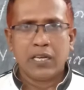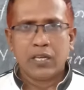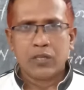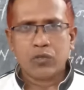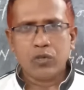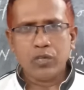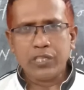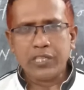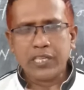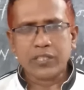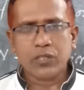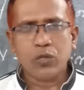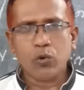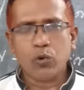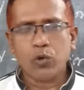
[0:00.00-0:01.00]
So yes
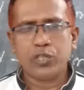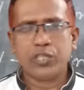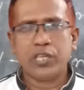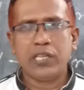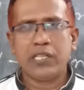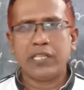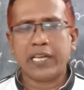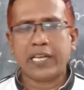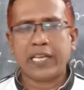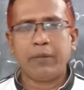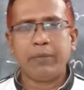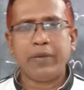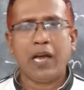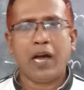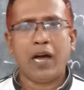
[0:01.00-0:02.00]
no questions, they can
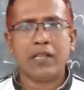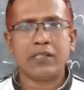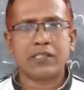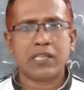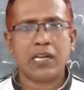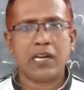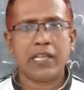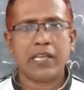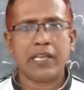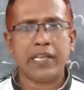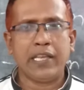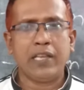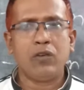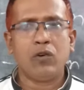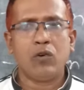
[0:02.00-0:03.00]
be answered
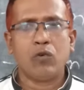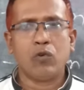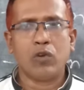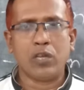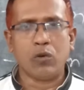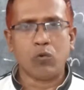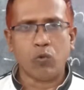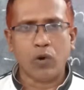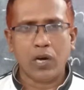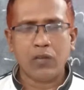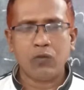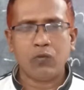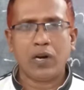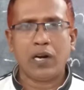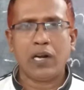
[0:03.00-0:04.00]
in only
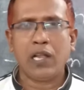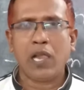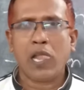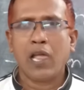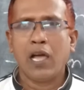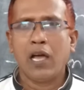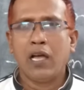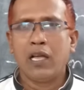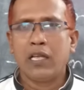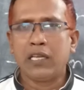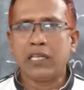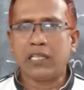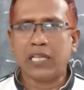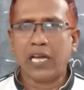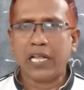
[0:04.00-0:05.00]
one word,
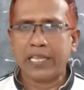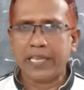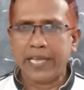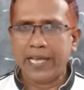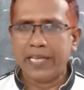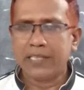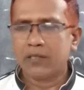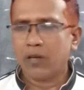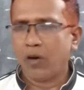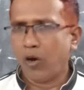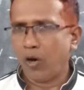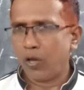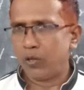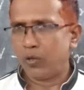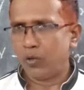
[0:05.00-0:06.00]
either yes
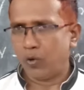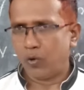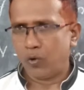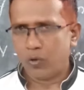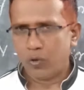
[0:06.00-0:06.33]
or no.